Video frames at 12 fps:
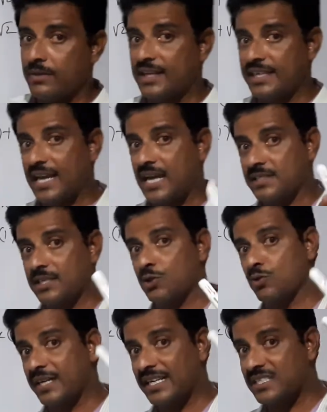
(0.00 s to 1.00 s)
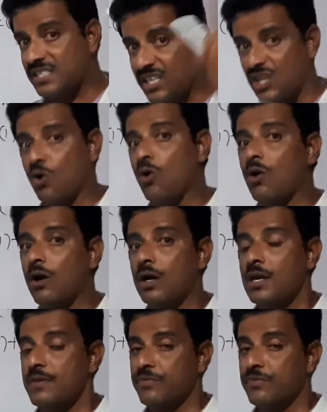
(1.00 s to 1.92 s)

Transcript: that answer to get 0,